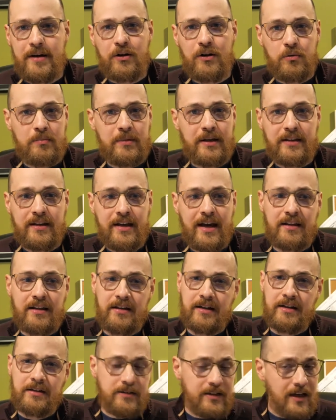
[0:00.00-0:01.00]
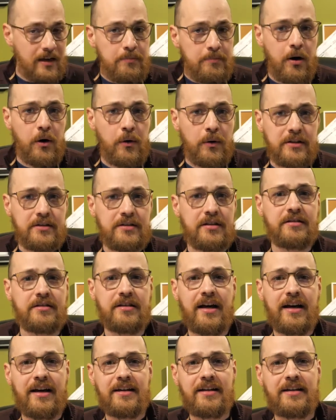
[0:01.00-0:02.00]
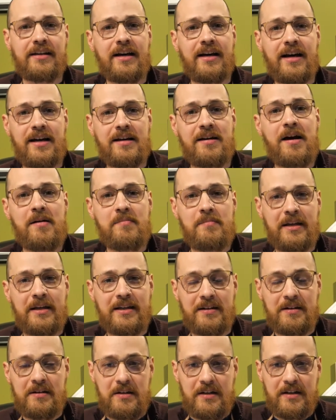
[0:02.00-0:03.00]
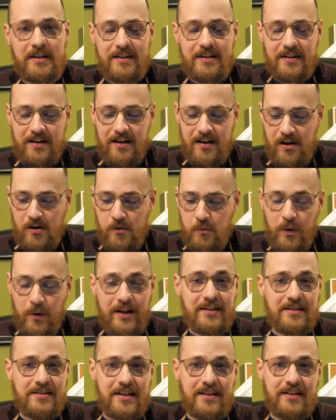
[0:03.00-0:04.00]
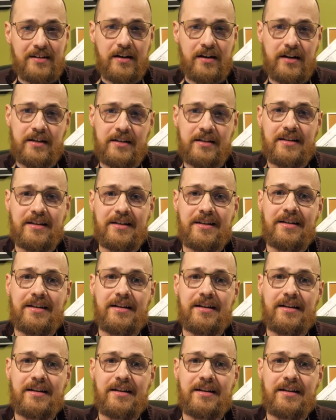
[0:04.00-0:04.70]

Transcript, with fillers: I don't mean that like Dead Poet Society. I, I mean uh, Wednesday night.